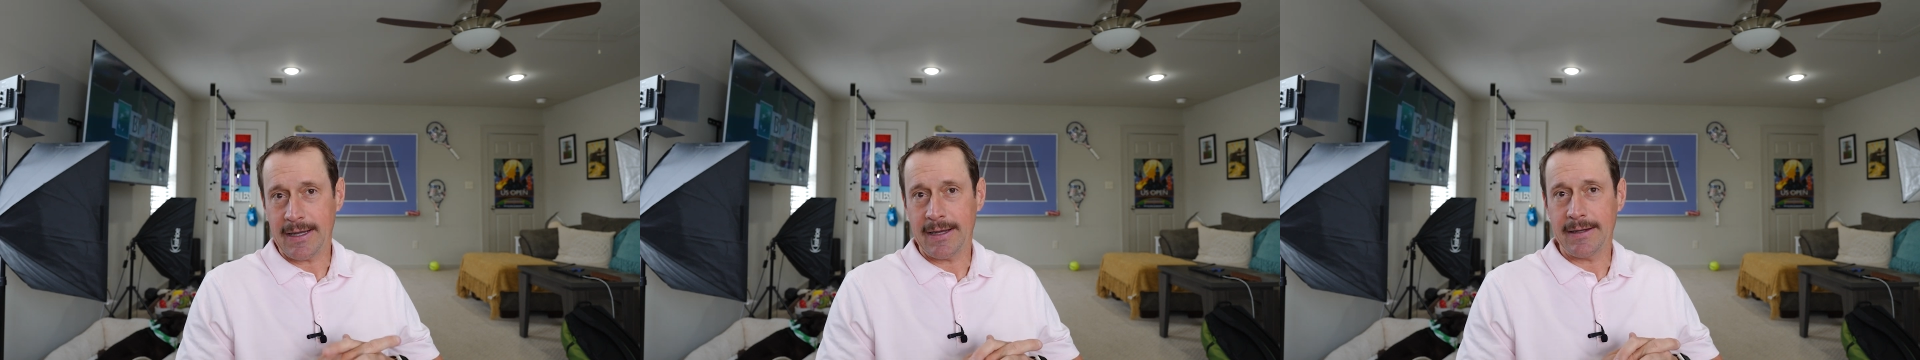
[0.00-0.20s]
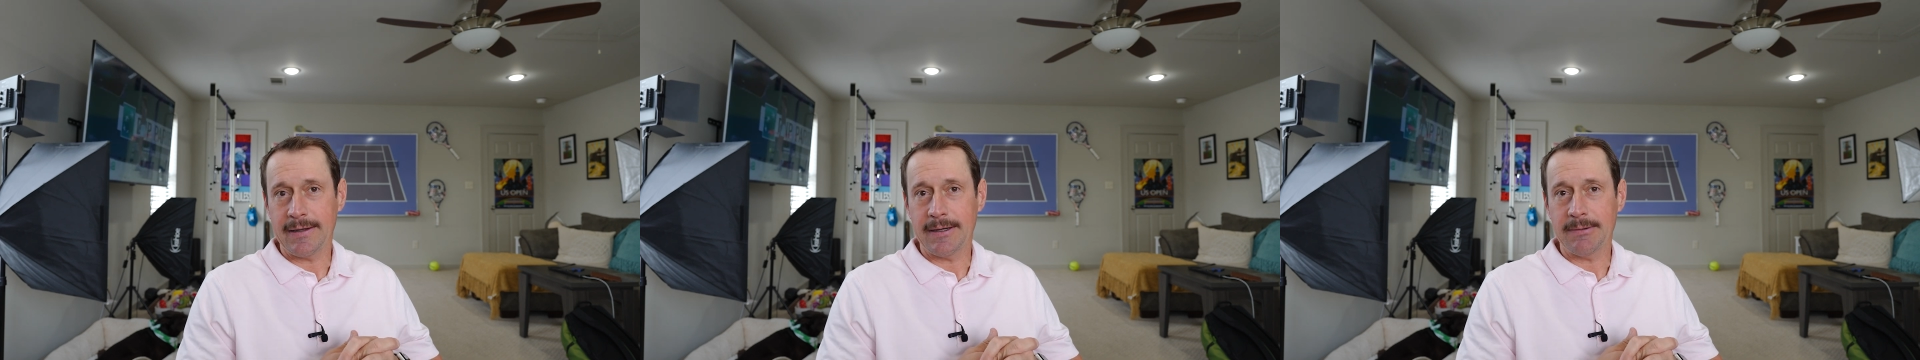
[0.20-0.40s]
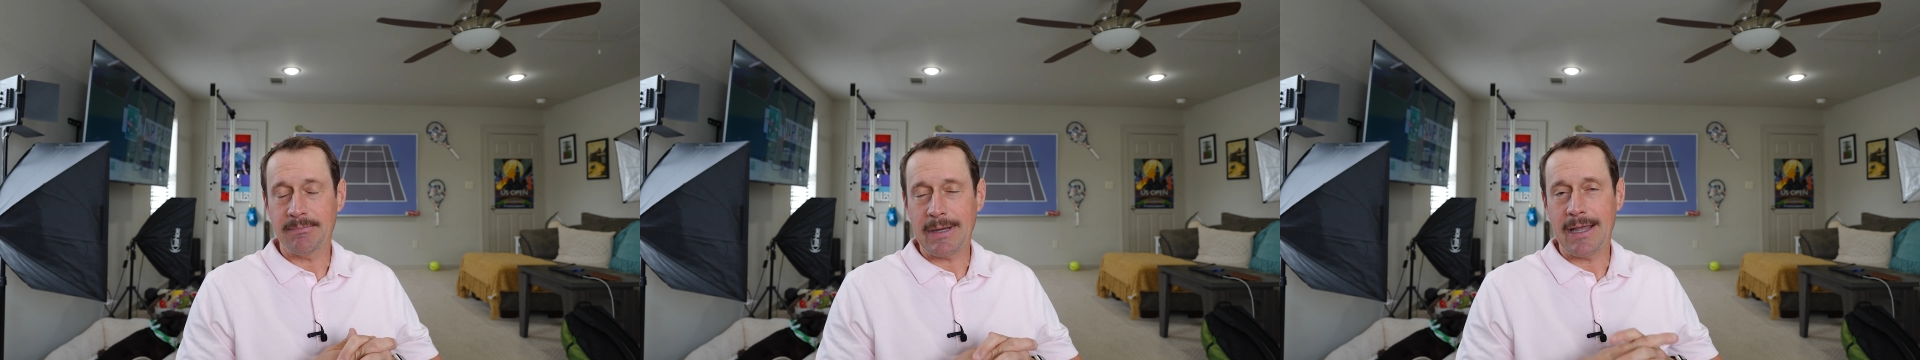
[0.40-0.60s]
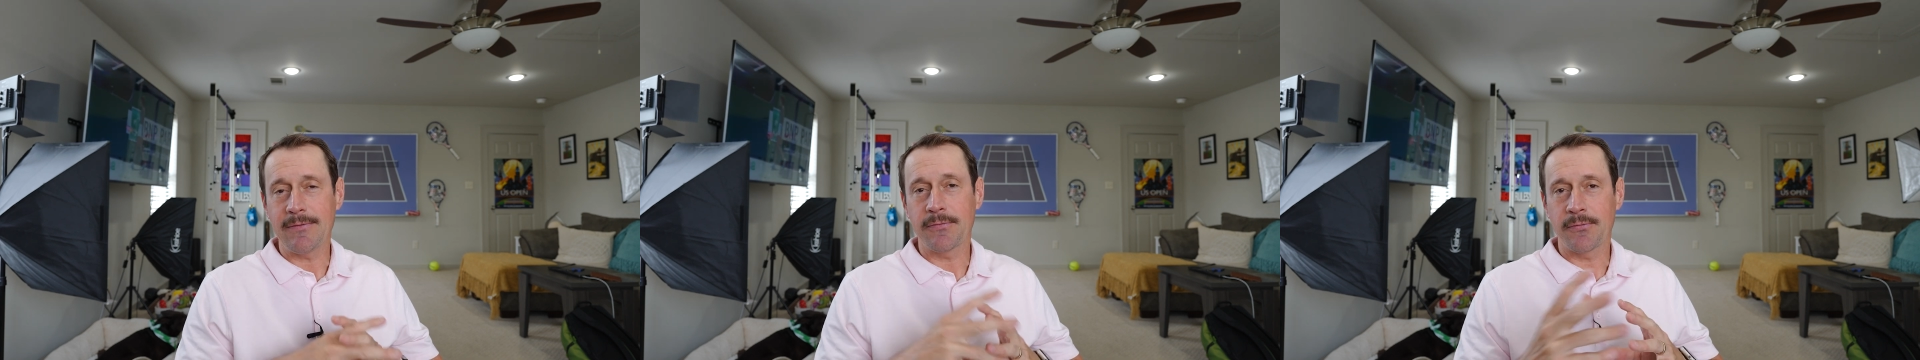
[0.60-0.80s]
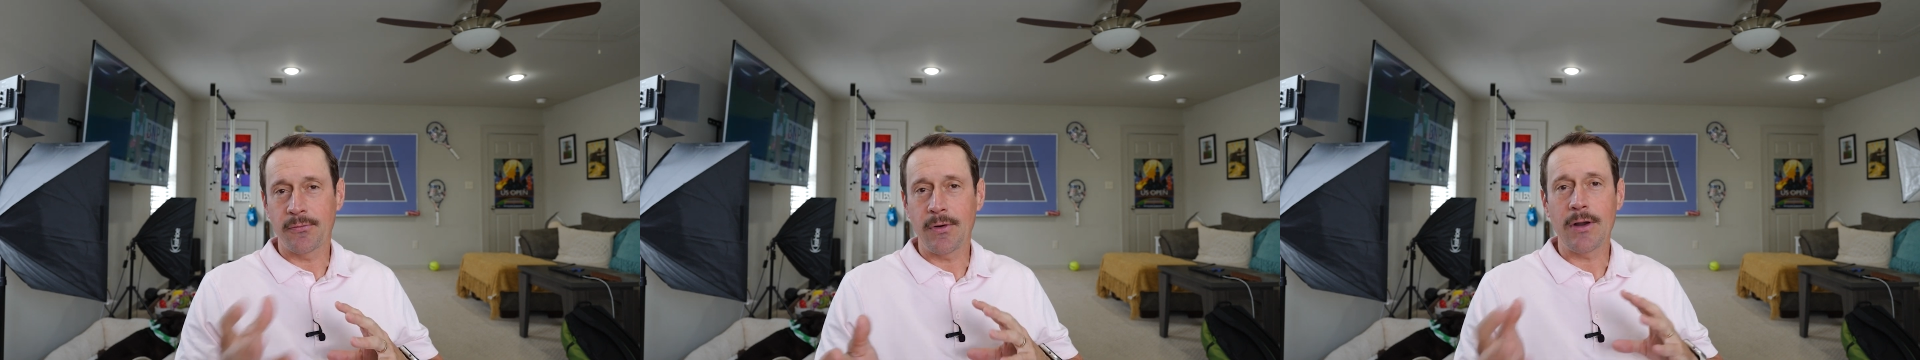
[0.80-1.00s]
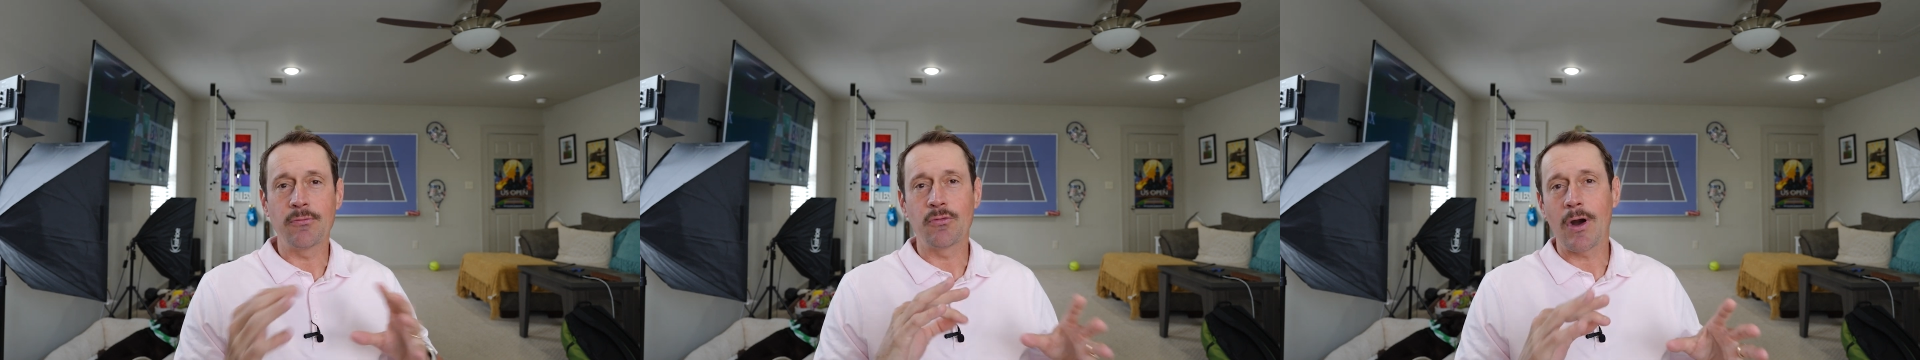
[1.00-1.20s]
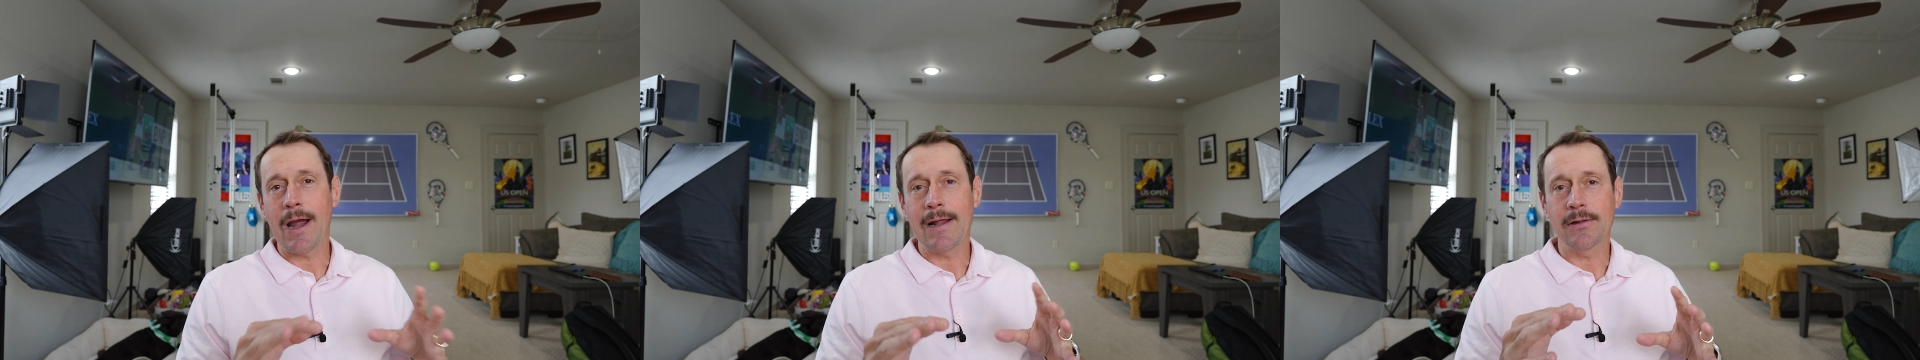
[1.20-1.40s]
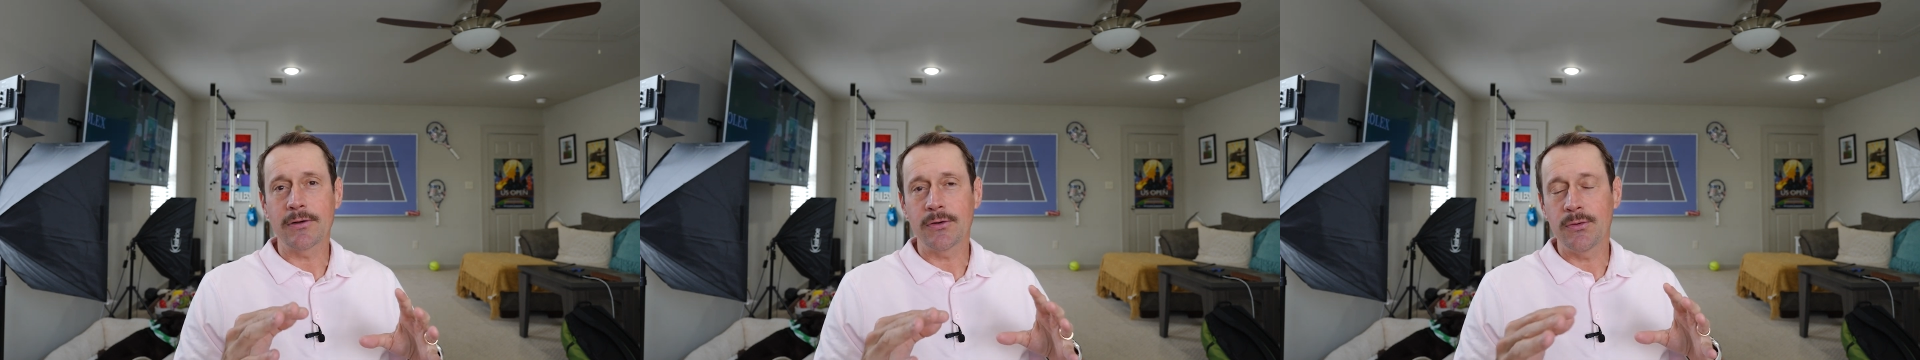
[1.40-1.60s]
I have a friend,
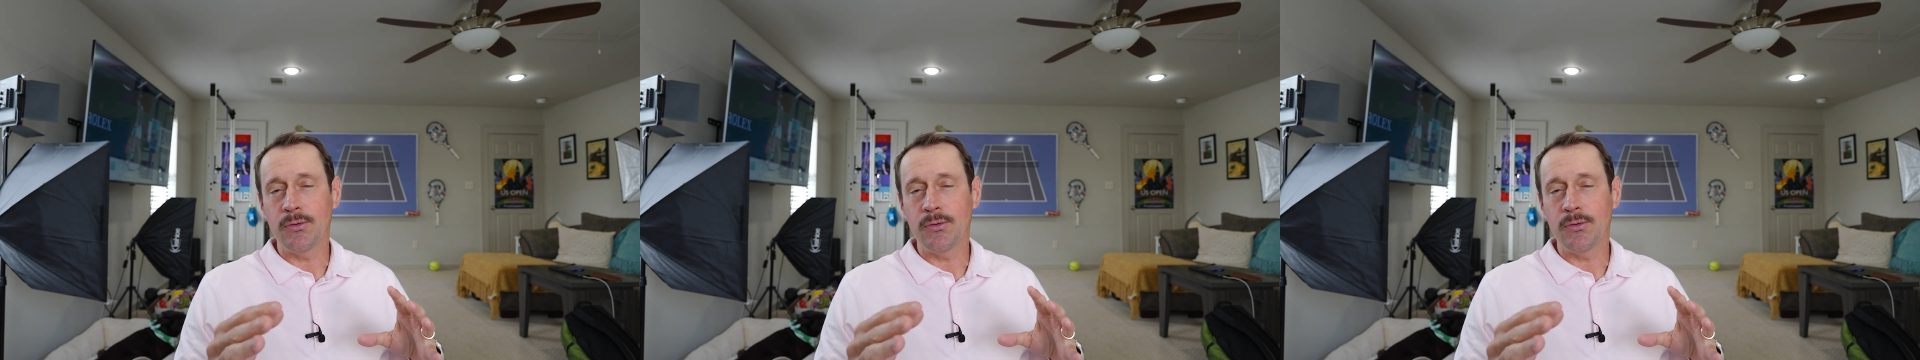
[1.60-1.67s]
Ryler,